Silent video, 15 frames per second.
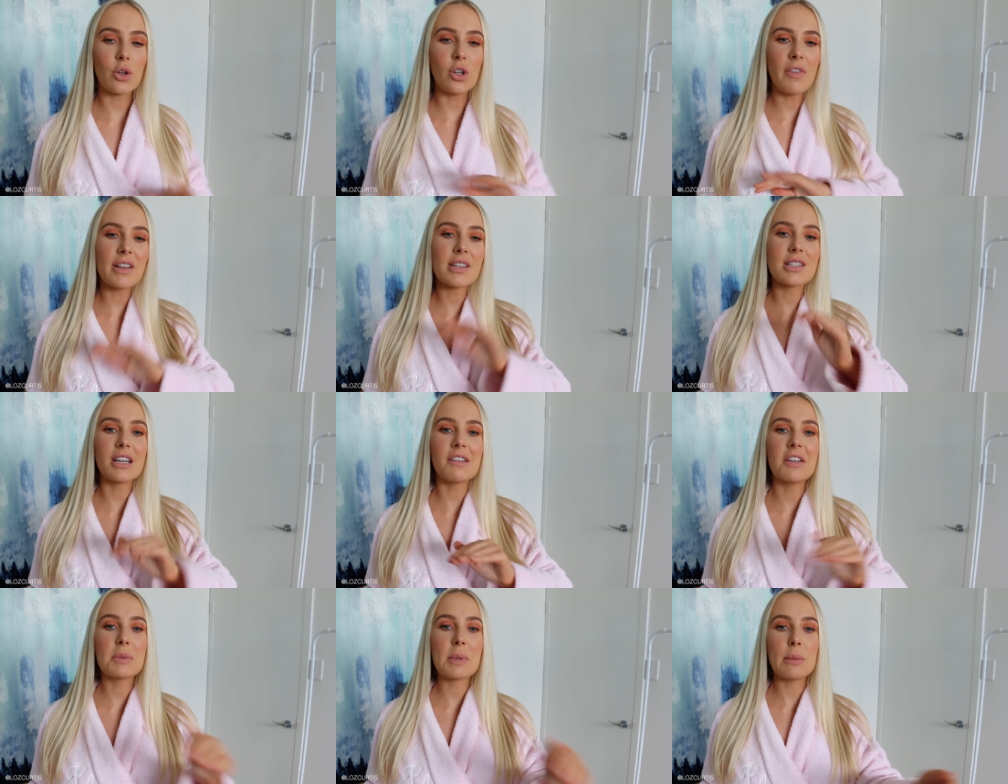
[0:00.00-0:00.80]
A lot of that
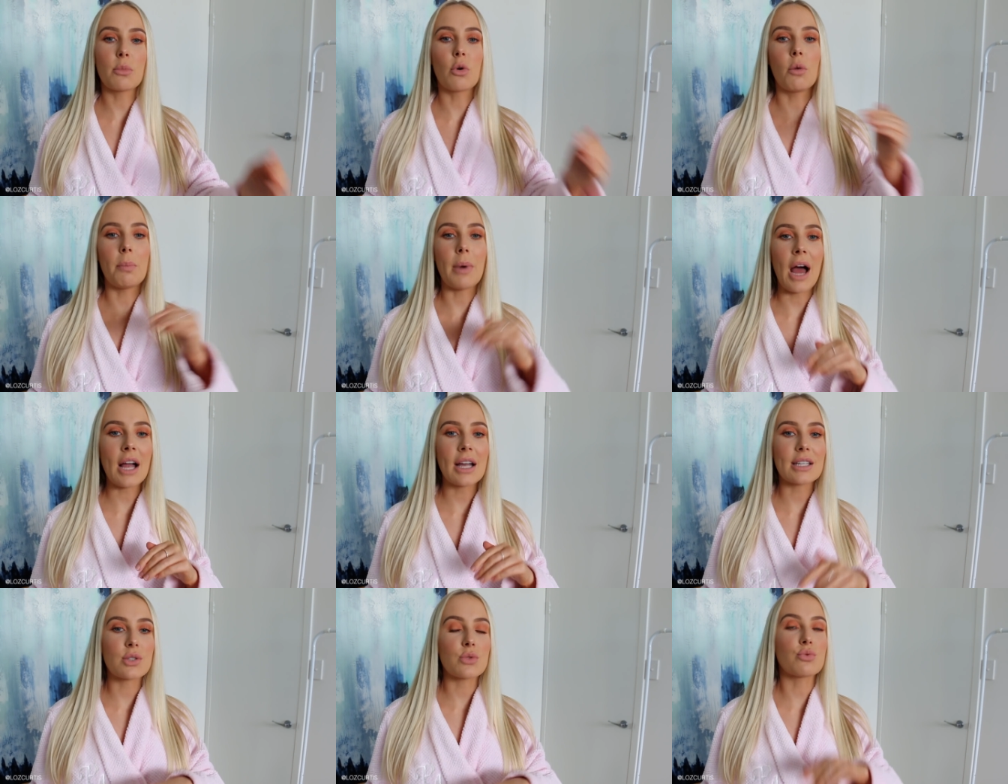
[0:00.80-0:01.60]
stuff that's been brought
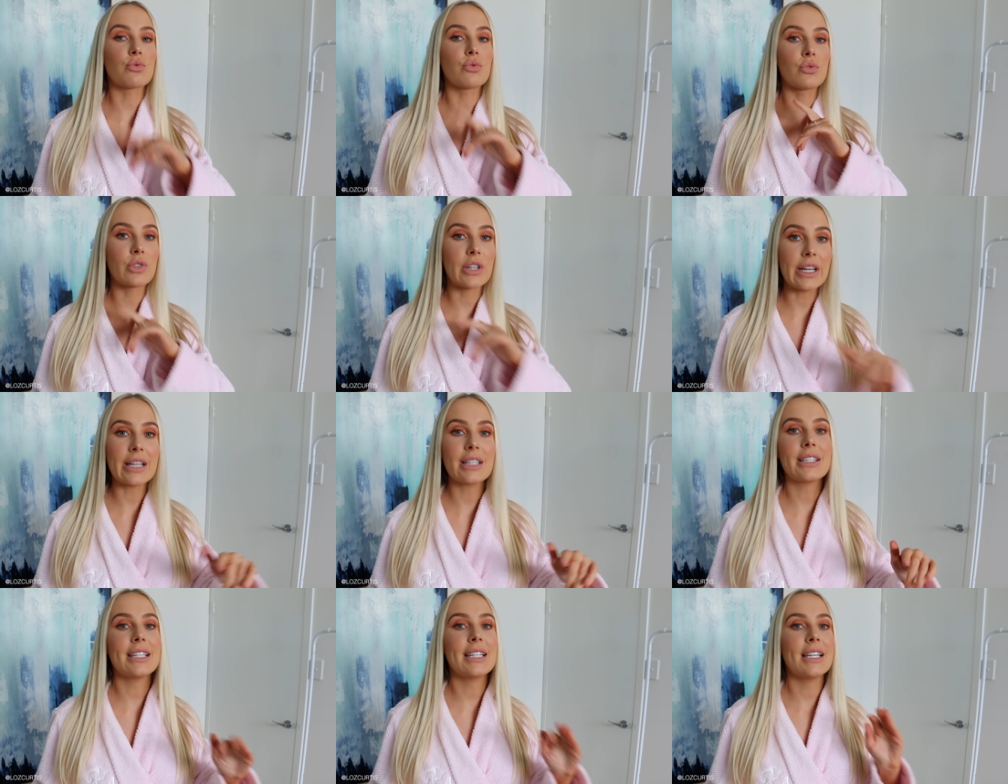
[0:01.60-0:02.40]
back is
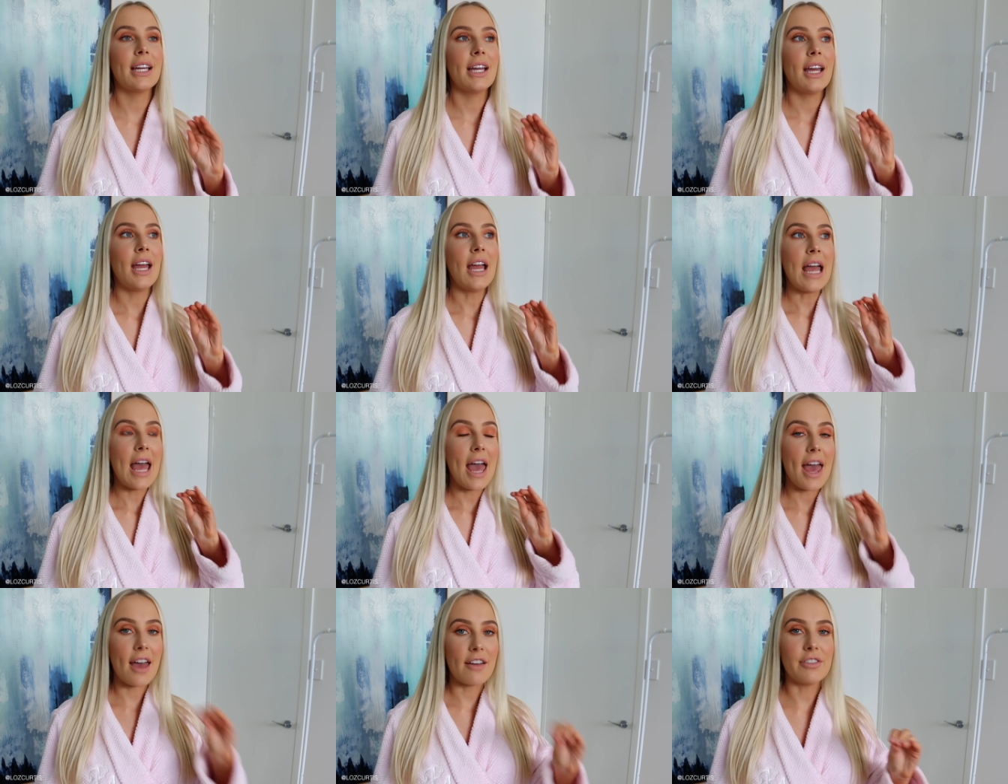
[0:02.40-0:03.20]
really
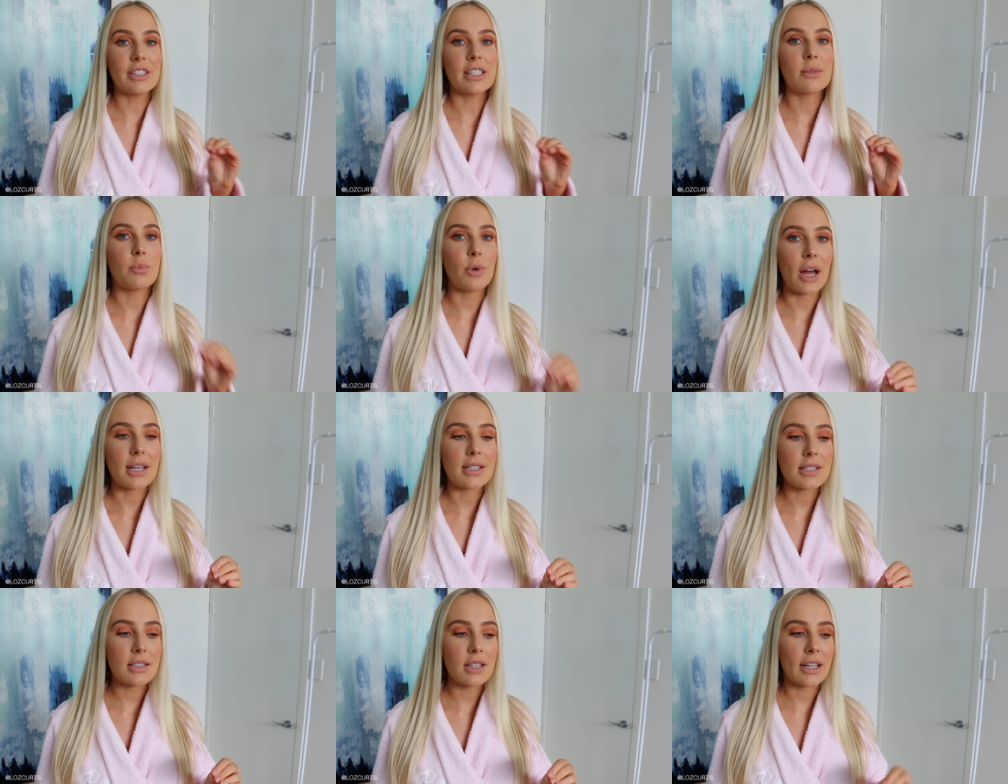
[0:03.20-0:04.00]
heavily
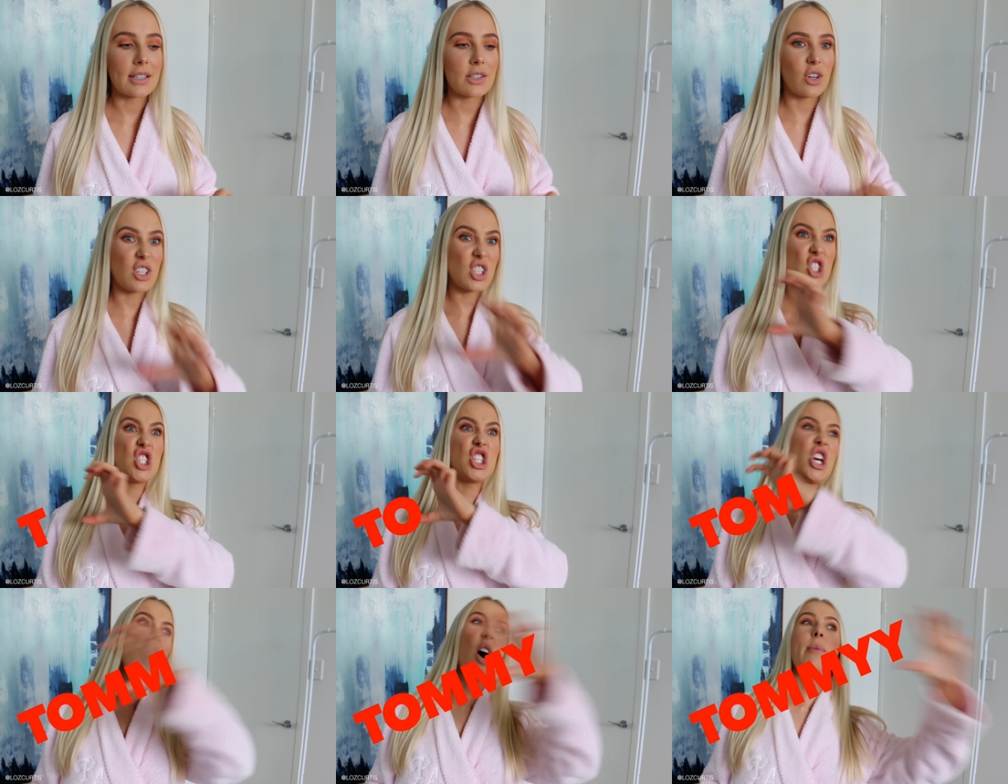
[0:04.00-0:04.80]
branded. Like it's
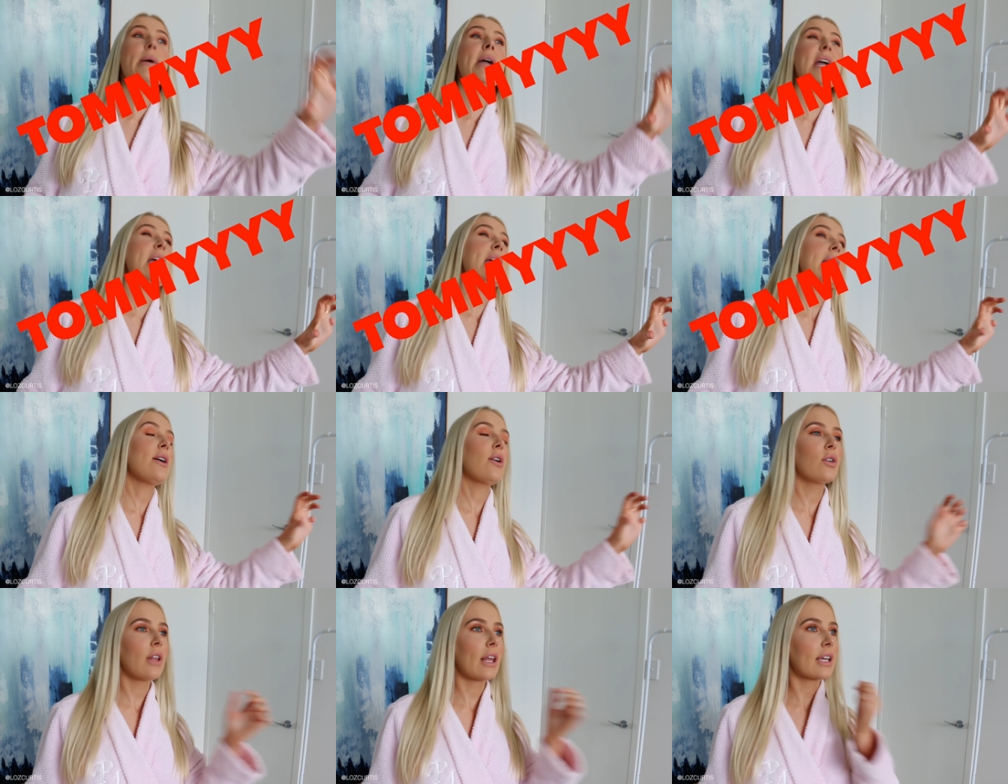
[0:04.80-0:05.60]
got
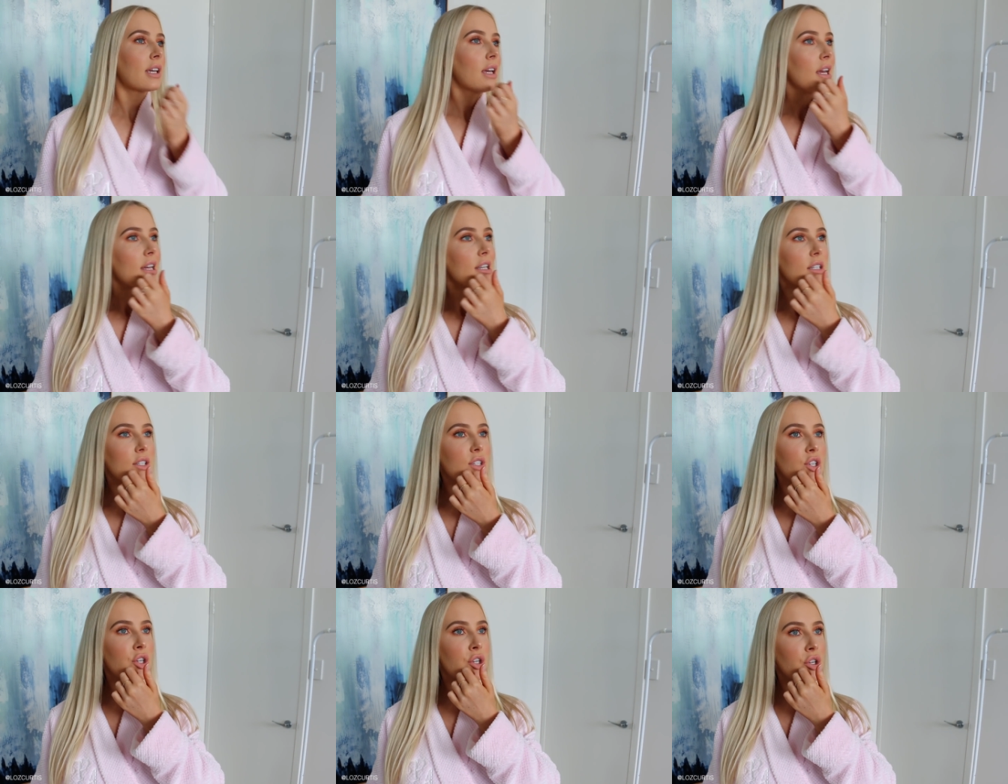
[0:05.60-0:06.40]
Tommy or like
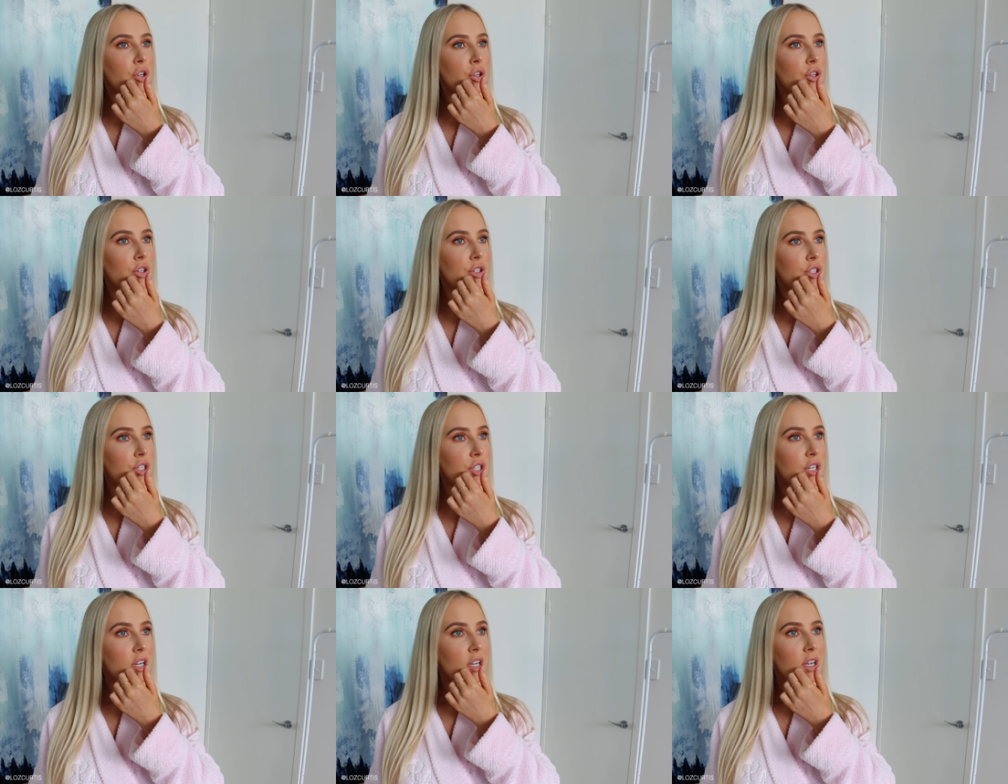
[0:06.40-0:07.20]
just
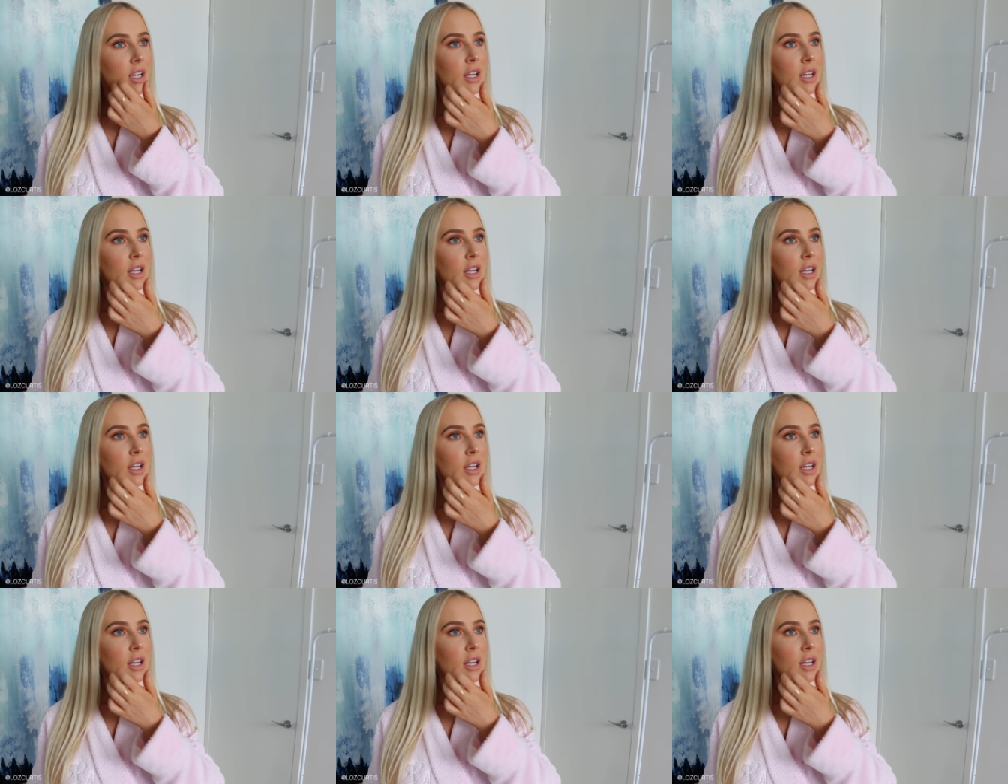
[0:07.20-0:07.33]
huge,